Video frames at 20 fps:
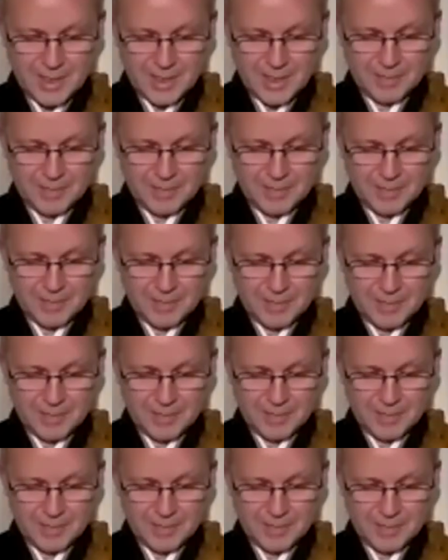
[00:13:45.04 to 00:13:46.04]
are
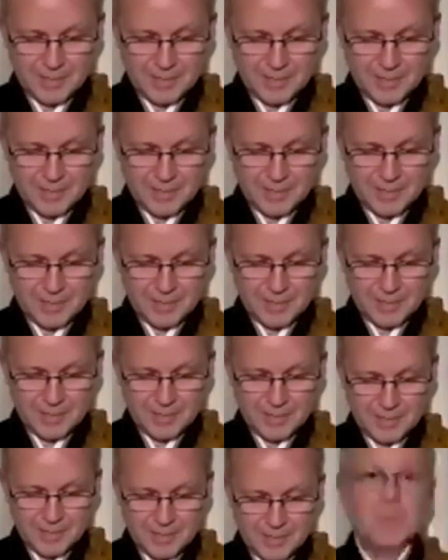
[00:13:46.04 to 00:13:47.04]
uh,
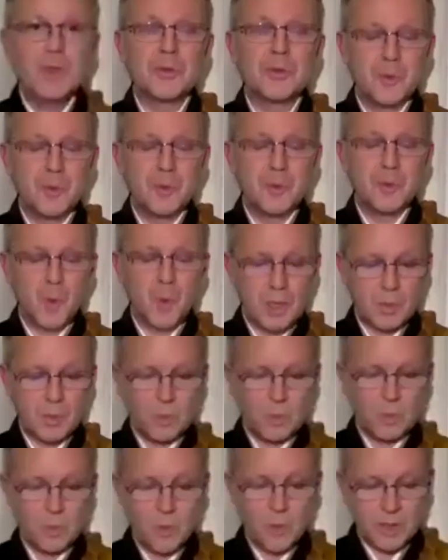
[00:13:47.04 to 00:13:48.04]
moving
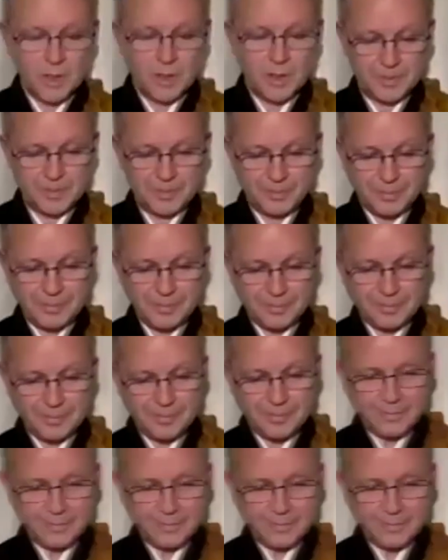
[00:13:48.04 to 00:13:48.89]
through water